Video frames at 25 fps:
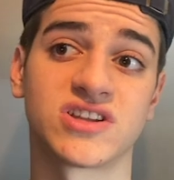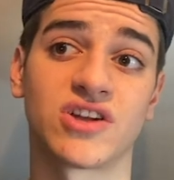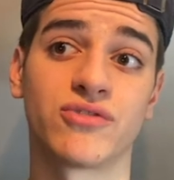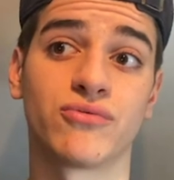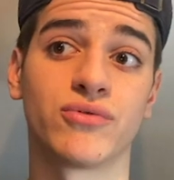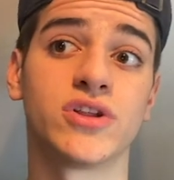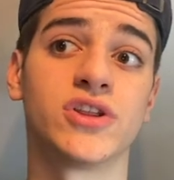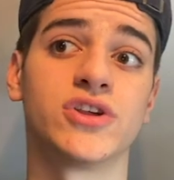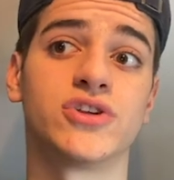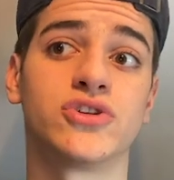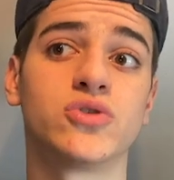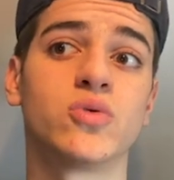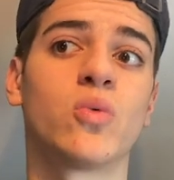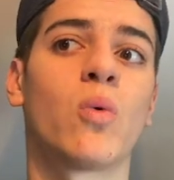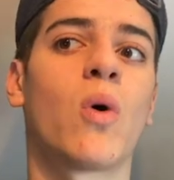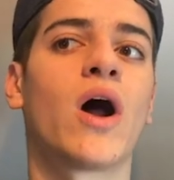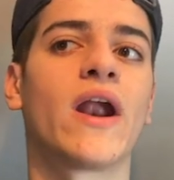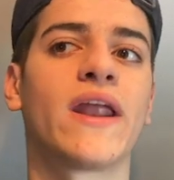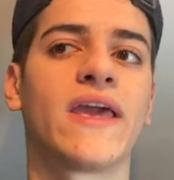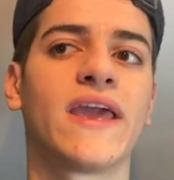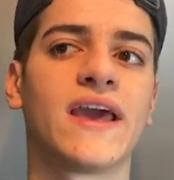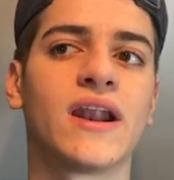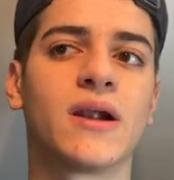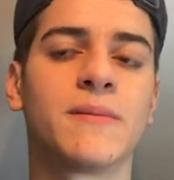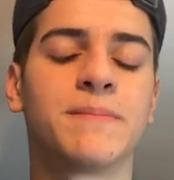they really do
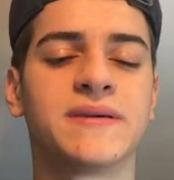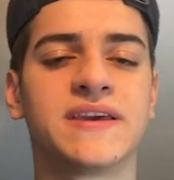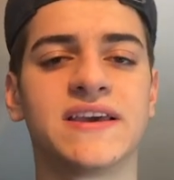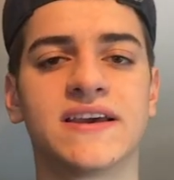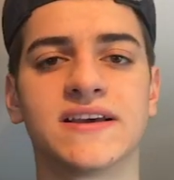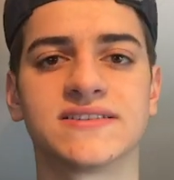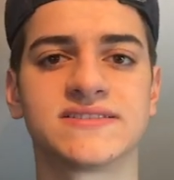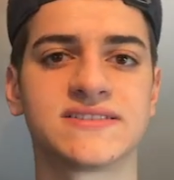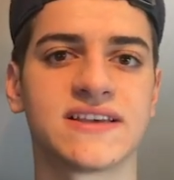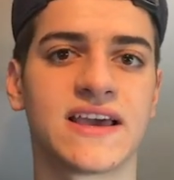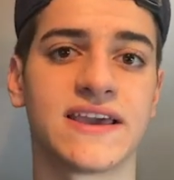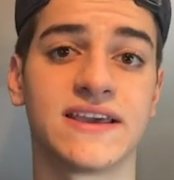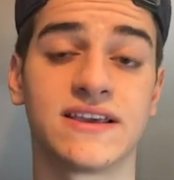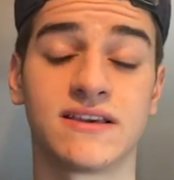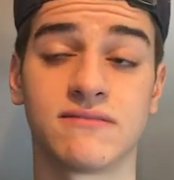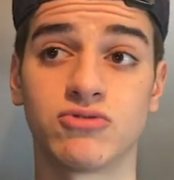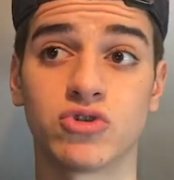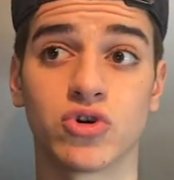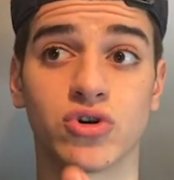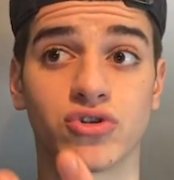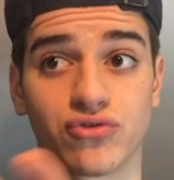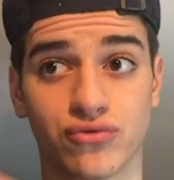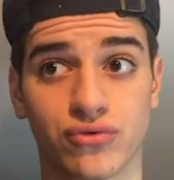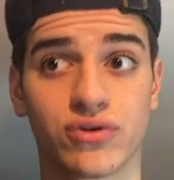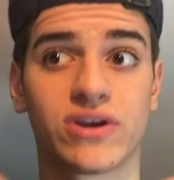want it in a PSA
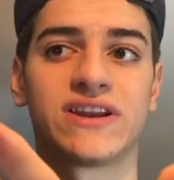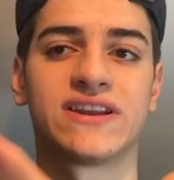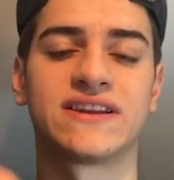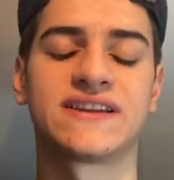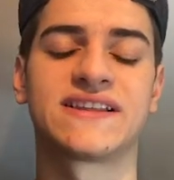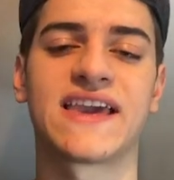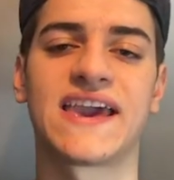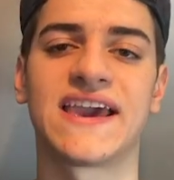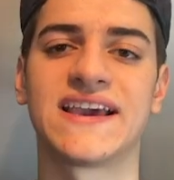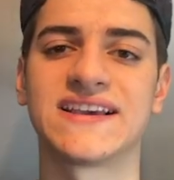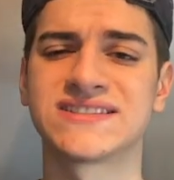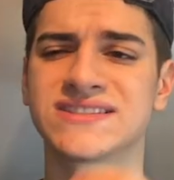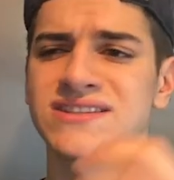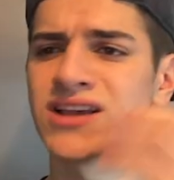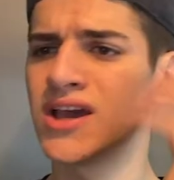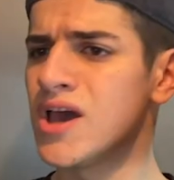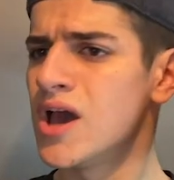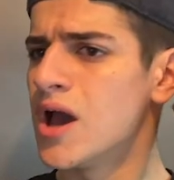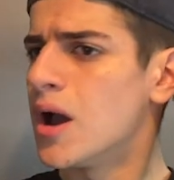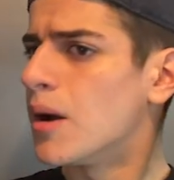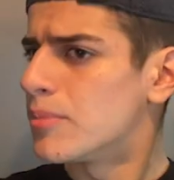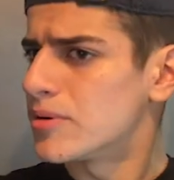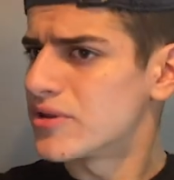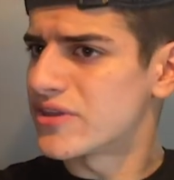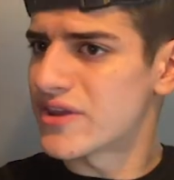or graded case,
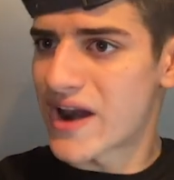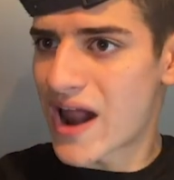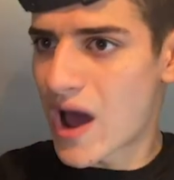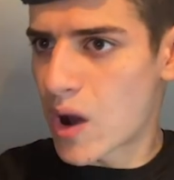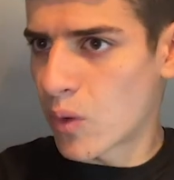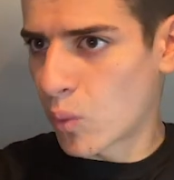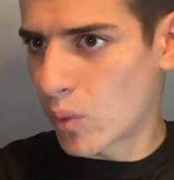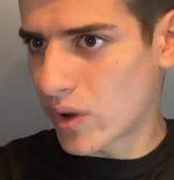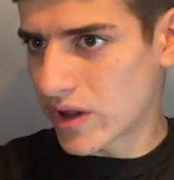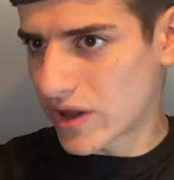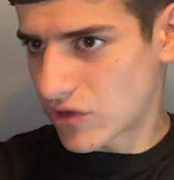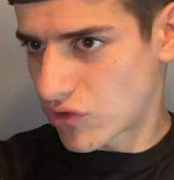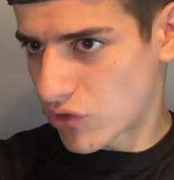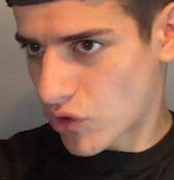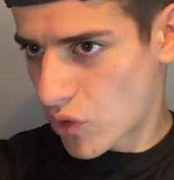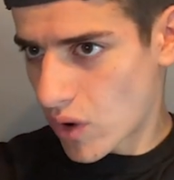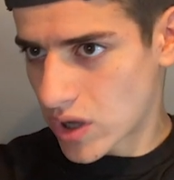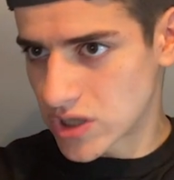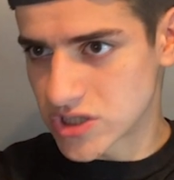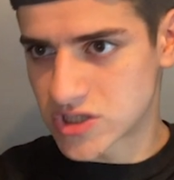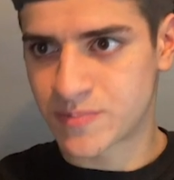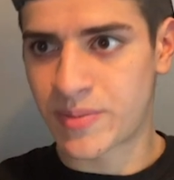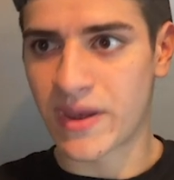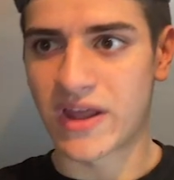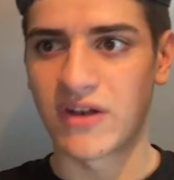but they're not willing to go out
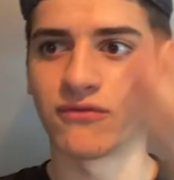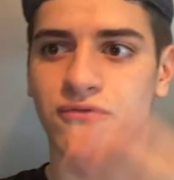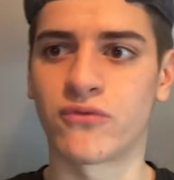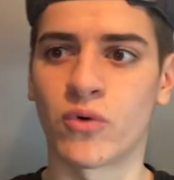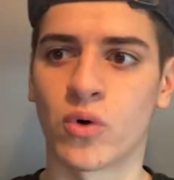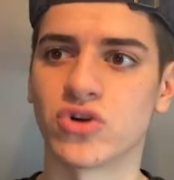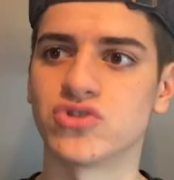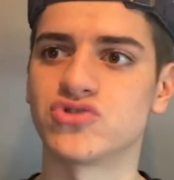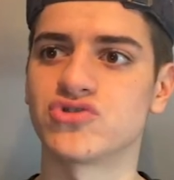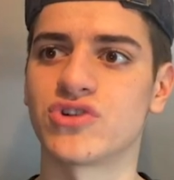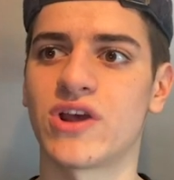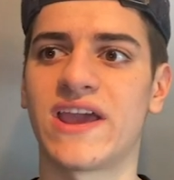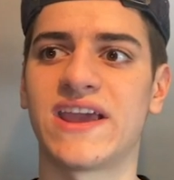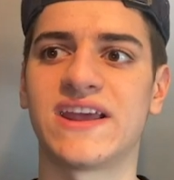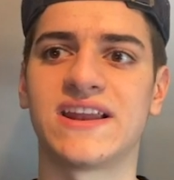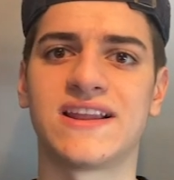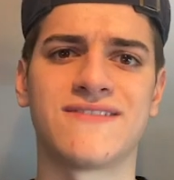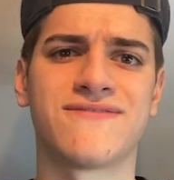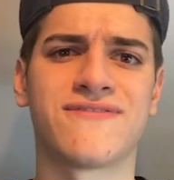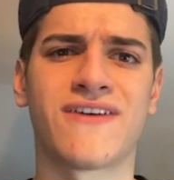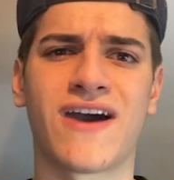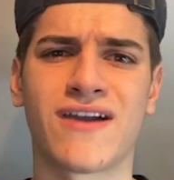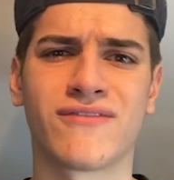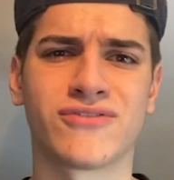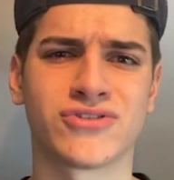and spend
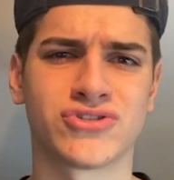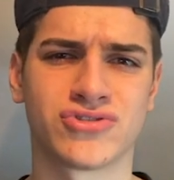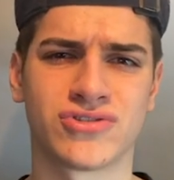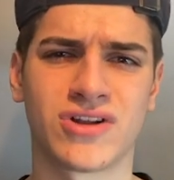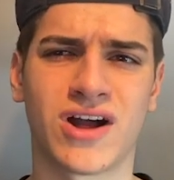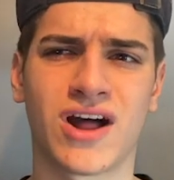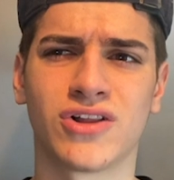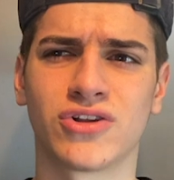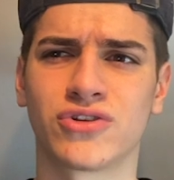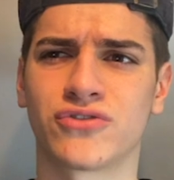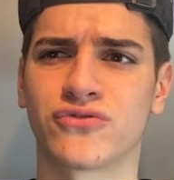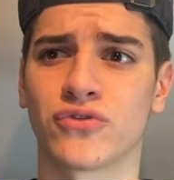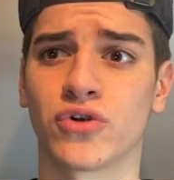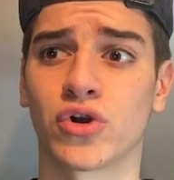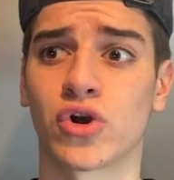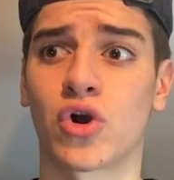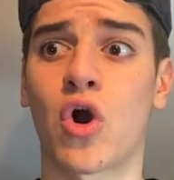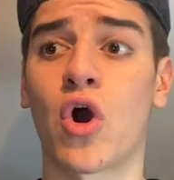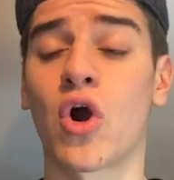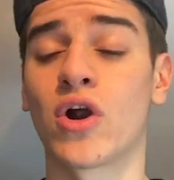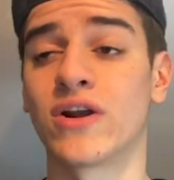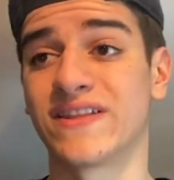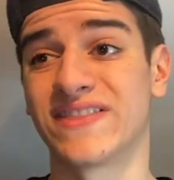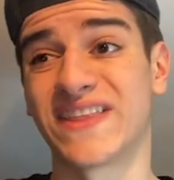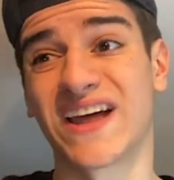$480, $500 for a
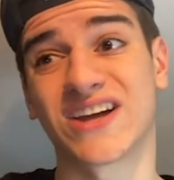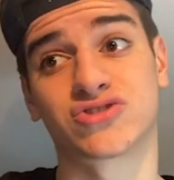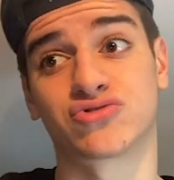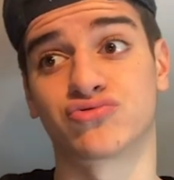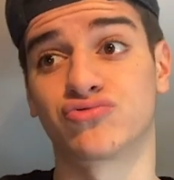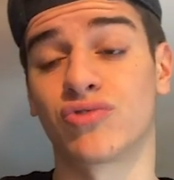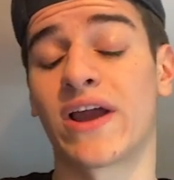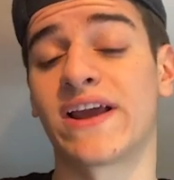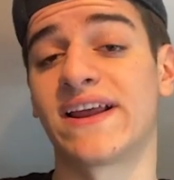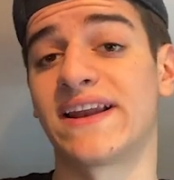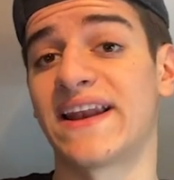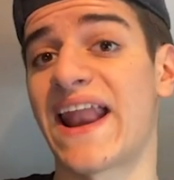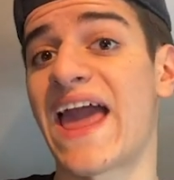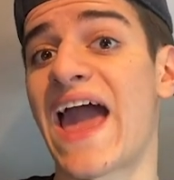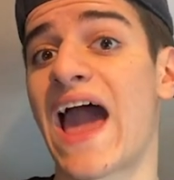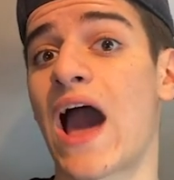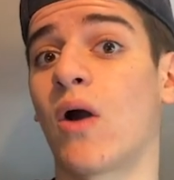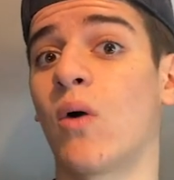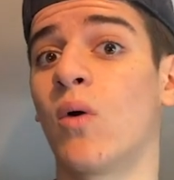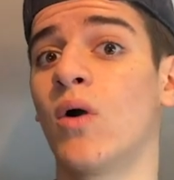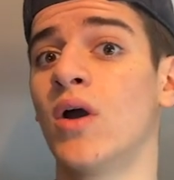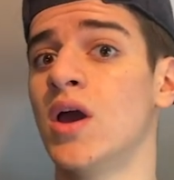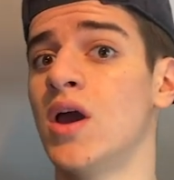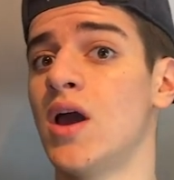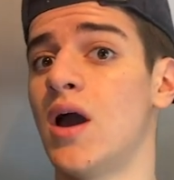card, and that's right
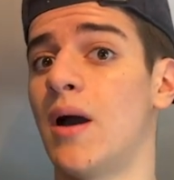now.